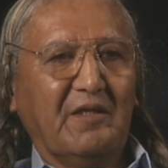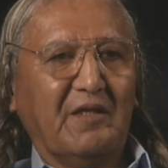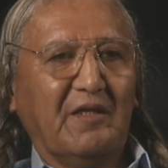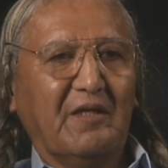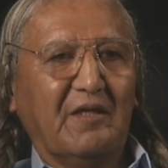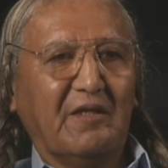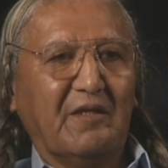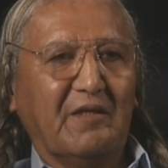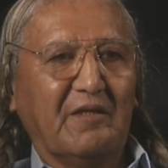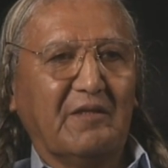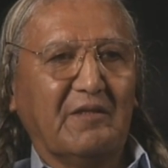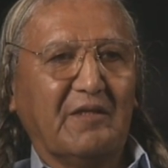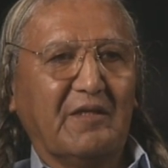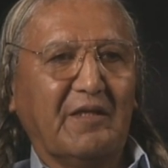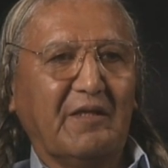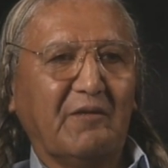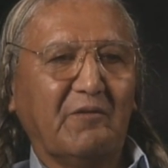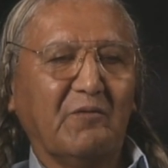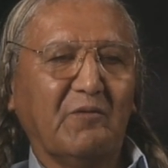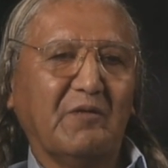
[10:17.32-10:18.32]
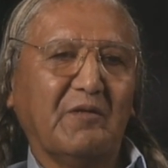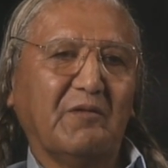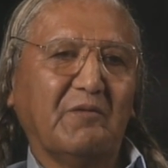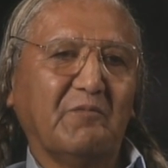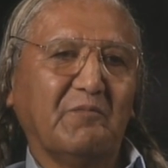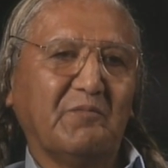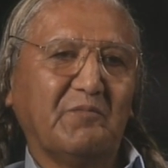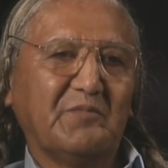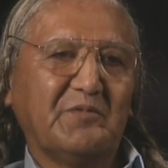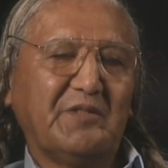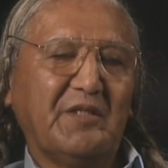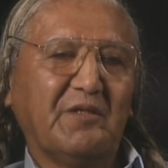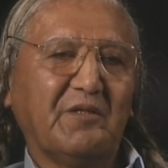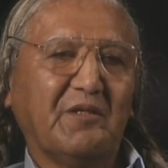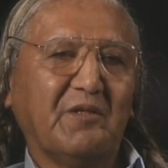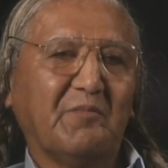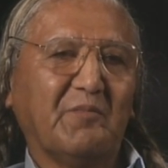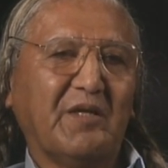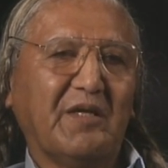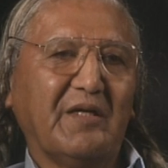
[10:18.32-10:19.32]
uh, like um, 10
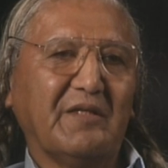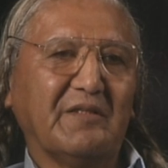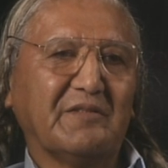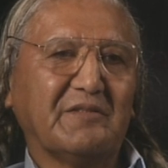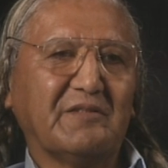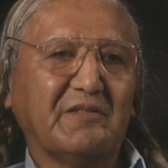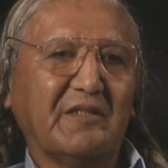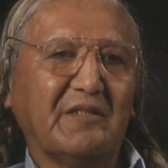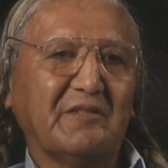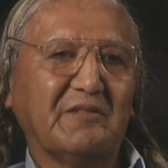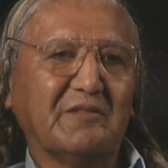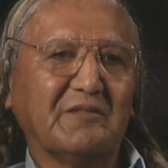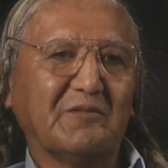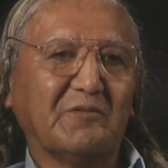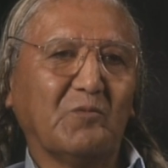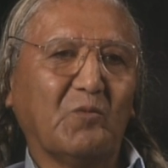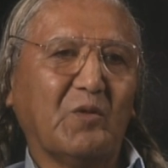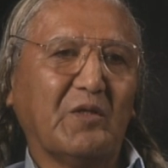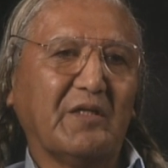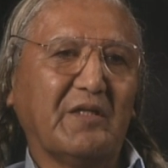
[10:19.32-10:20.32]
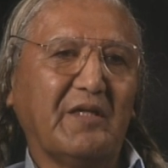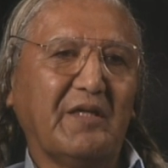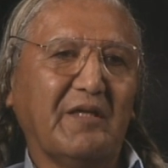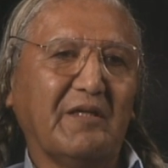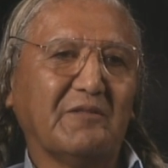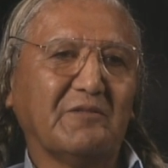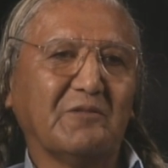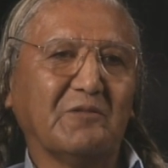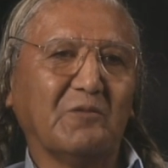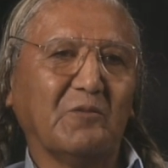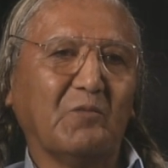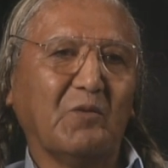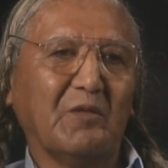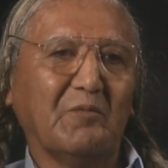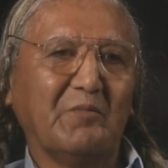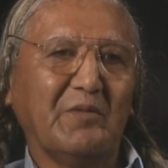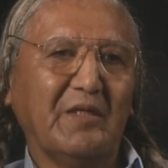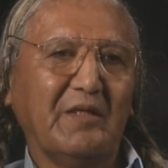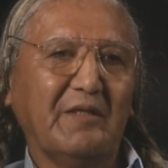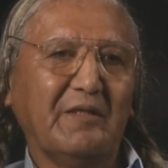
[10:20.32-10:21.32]
to the minus 6 is one cancer in
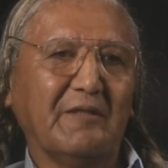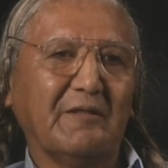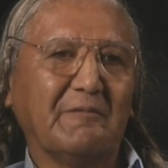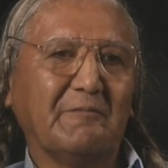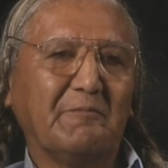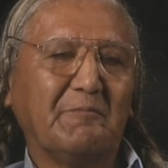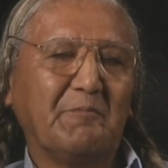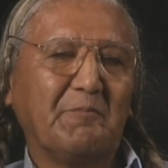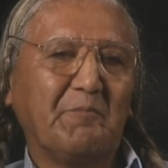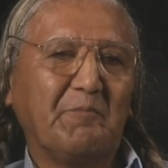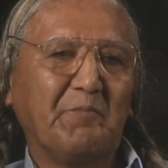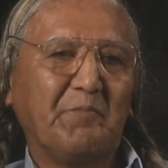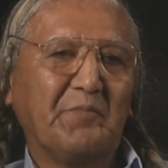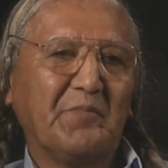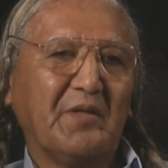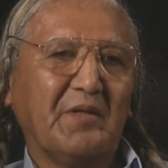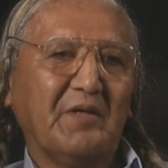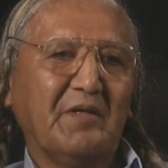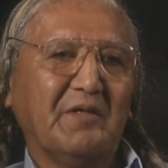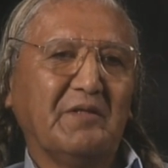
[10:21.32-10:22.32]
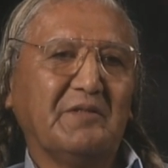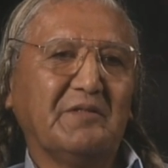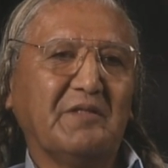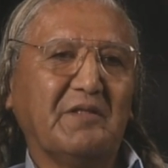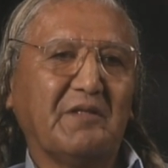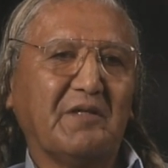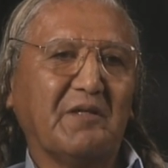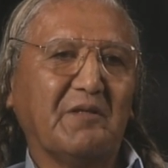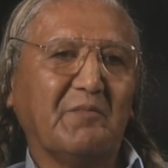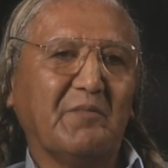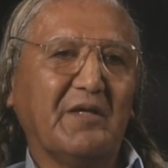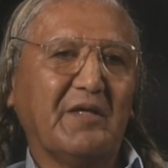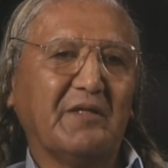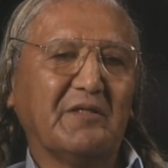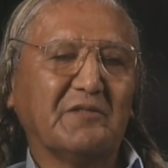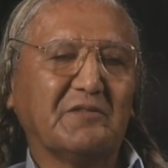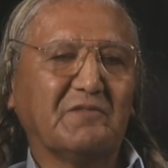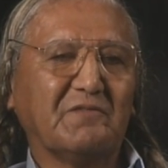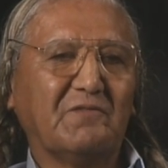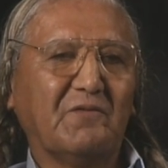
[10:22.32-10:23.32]
1 million, 10 to the
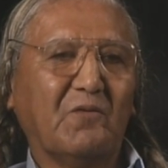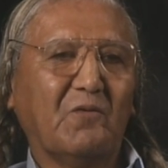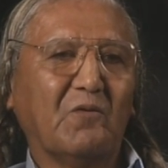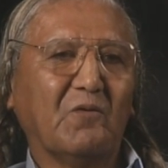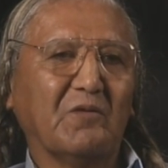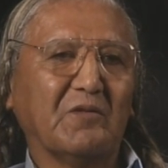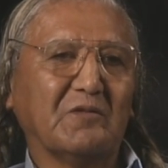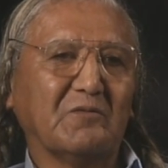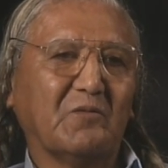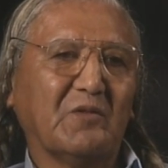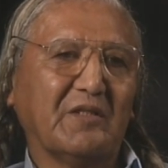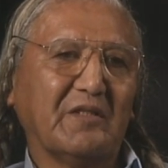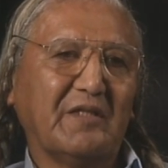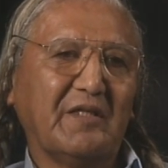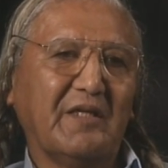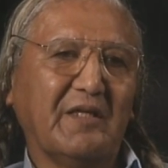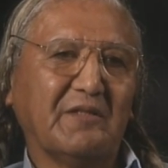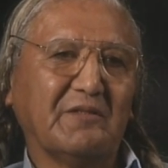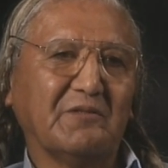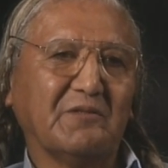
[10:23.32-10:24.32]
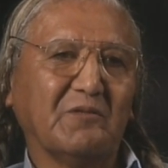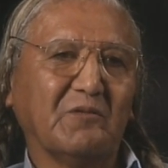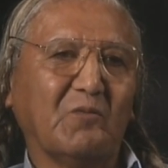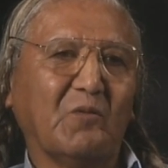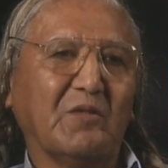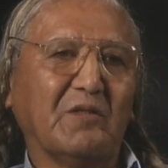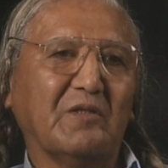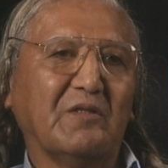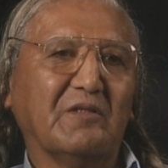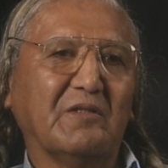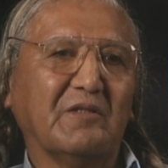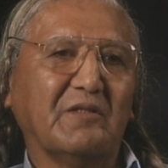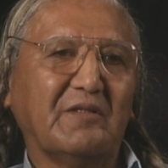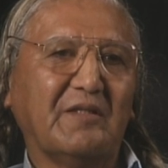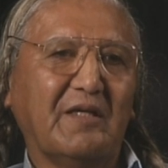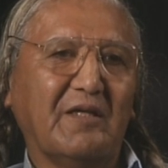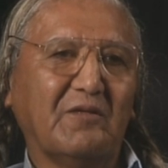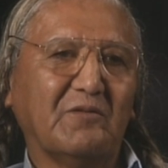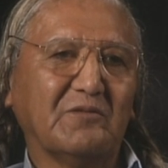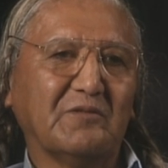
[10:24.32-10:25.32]
minus 4 is one cancer in
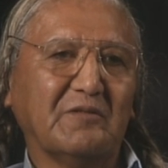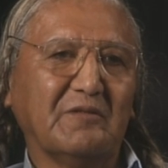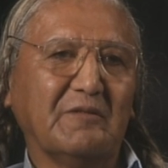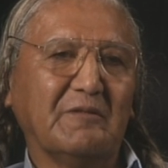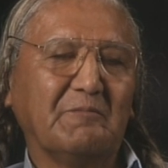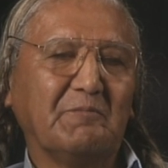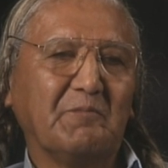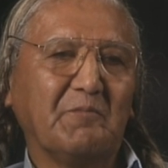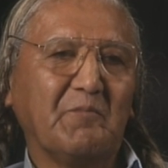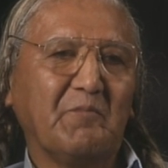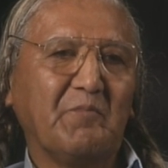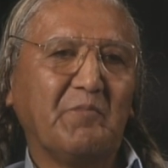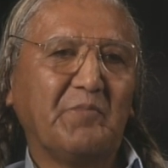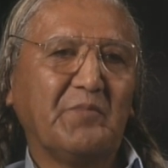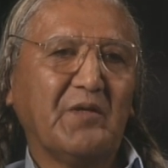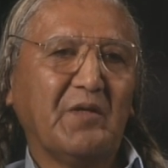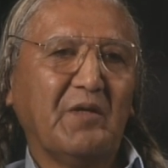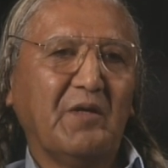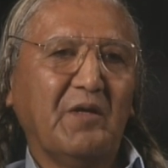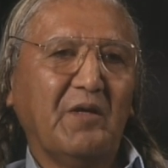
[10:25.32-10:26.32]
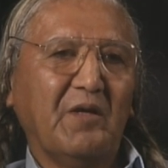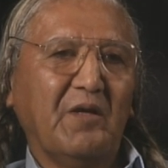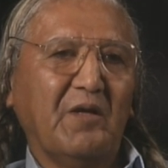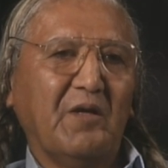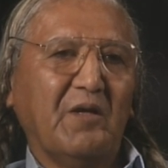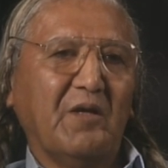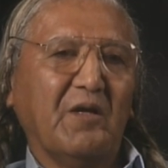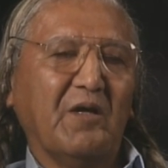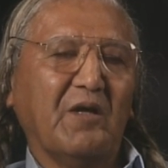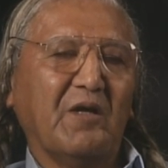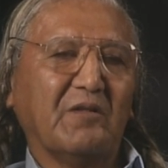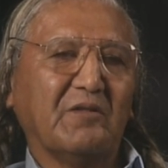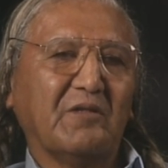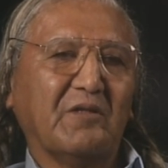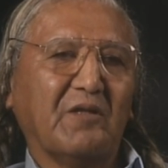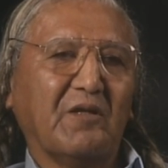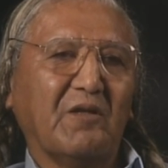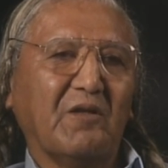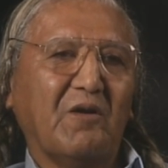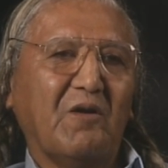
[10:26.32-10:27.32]
100,000.
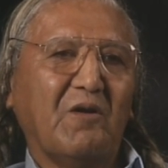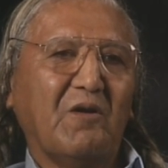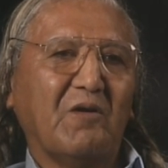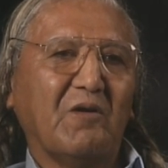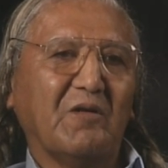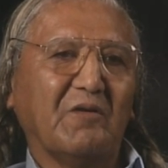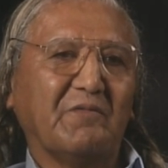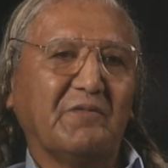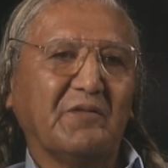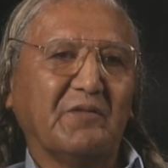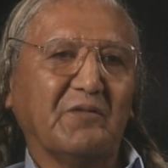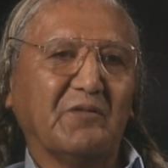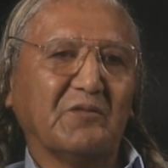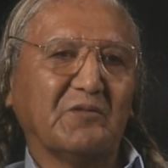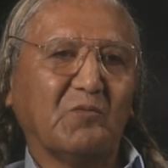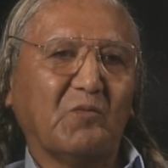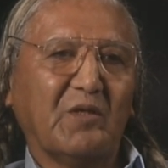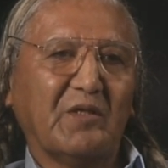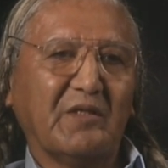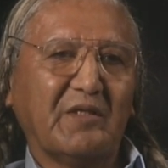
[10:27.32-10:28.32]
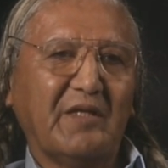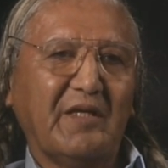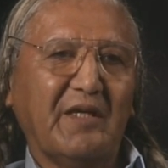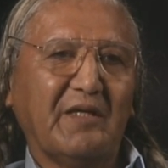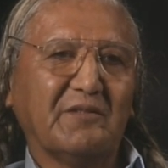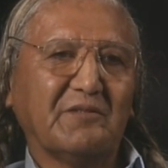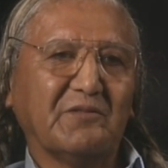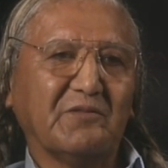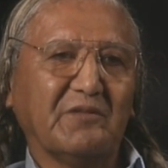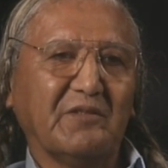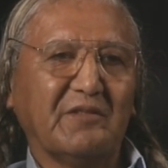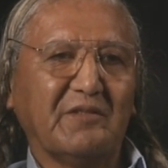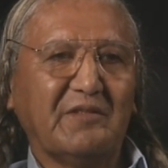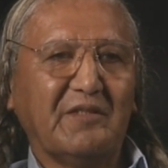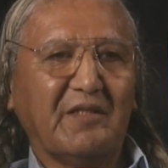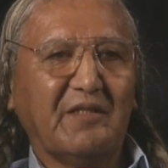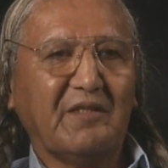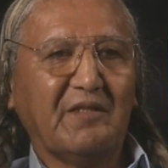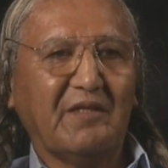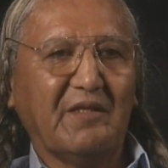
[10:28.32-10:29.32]
Under the law, if there is one cancer in
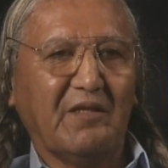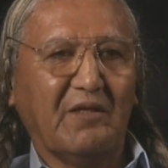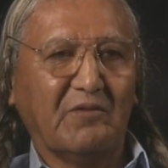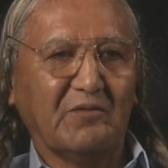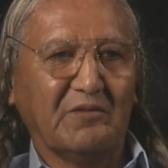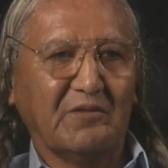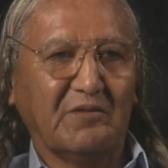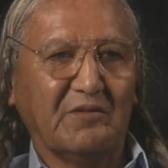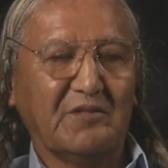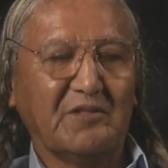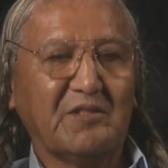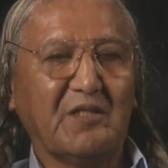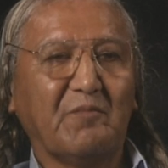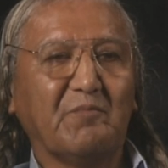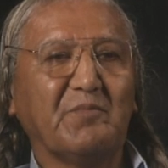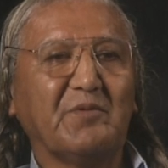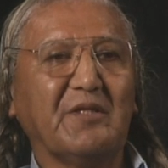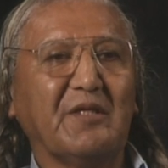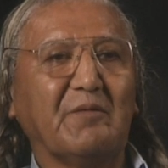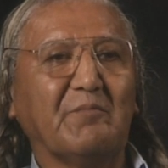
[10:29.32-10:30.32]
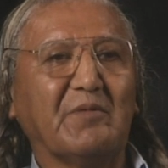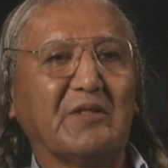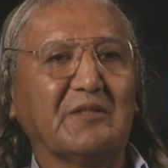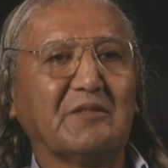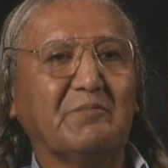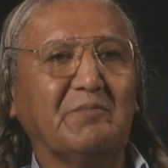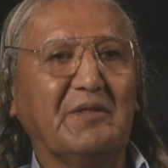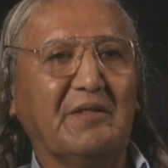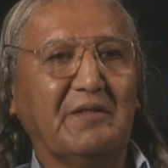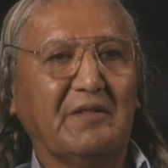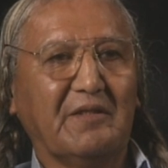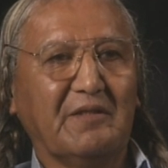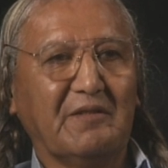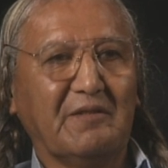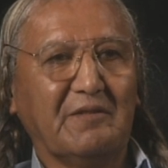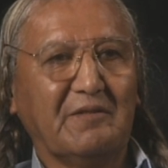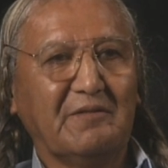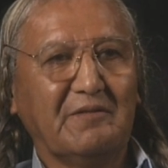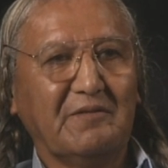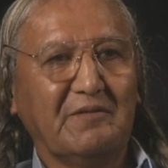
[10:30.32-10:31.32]
10,000, something must be done.